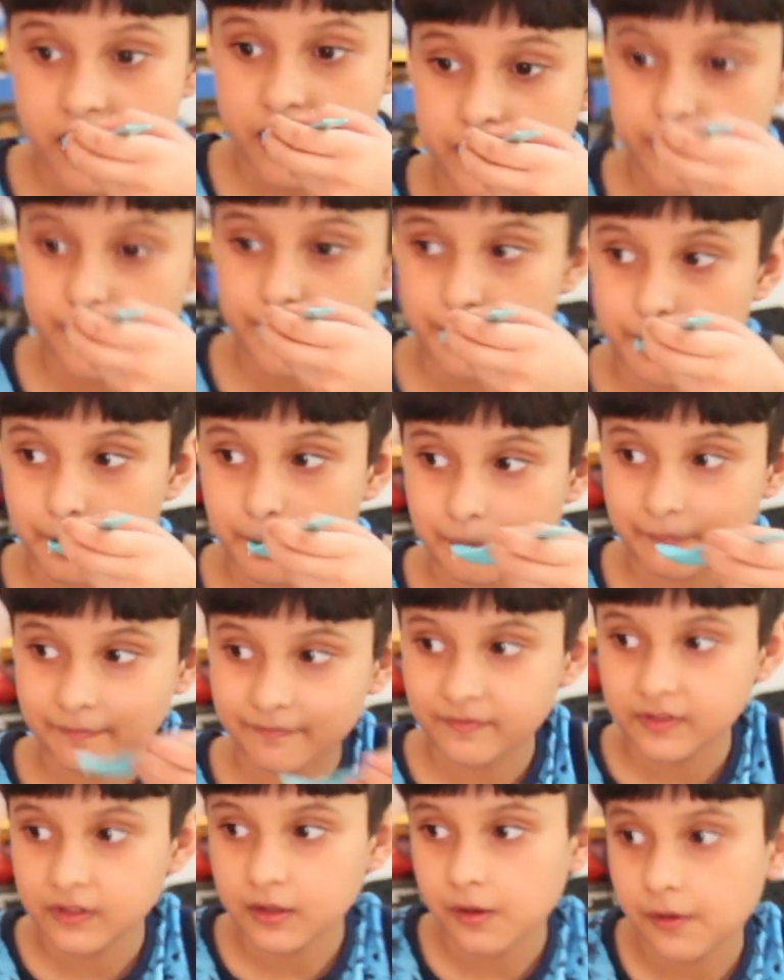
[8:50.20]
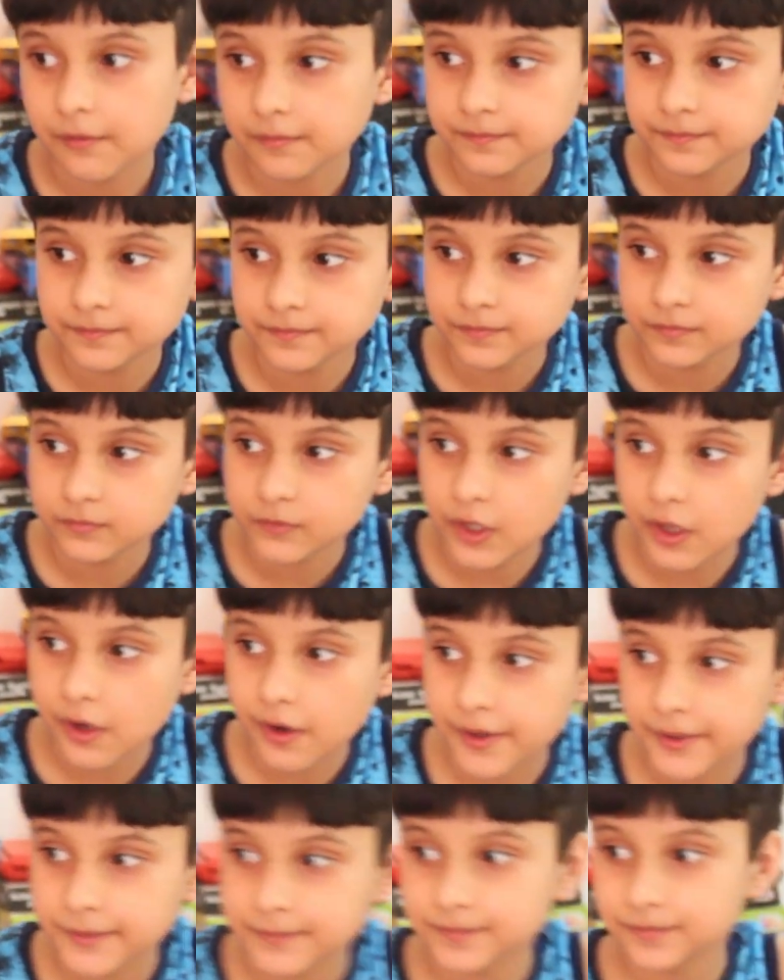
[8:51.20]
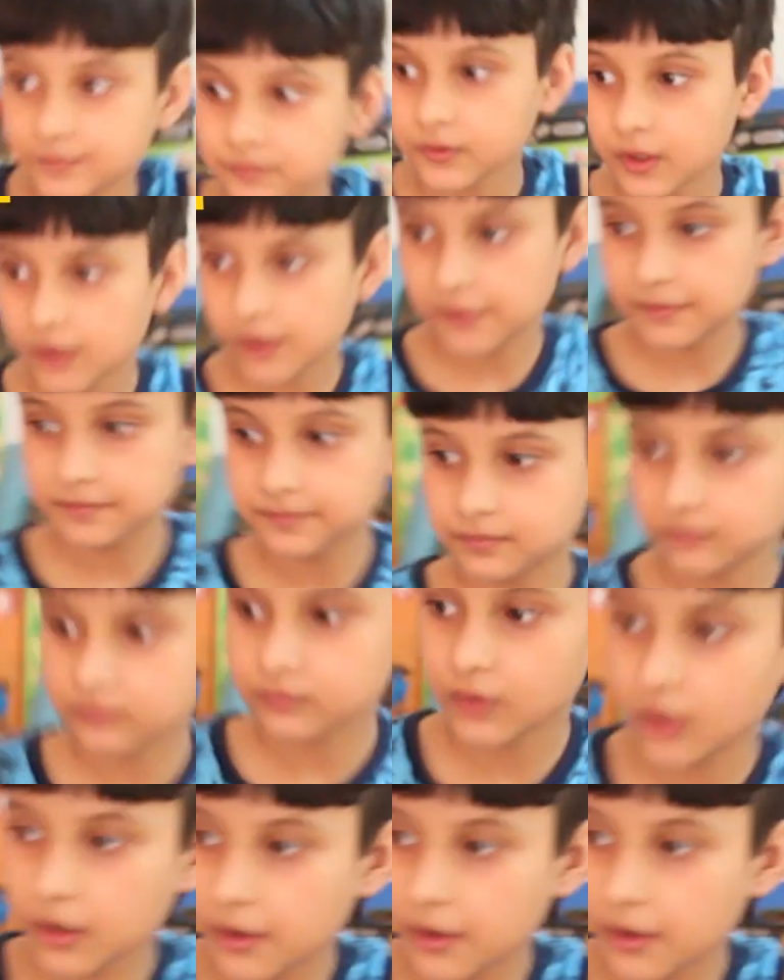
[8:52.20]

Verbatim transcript: coconut cream, coconut pulp,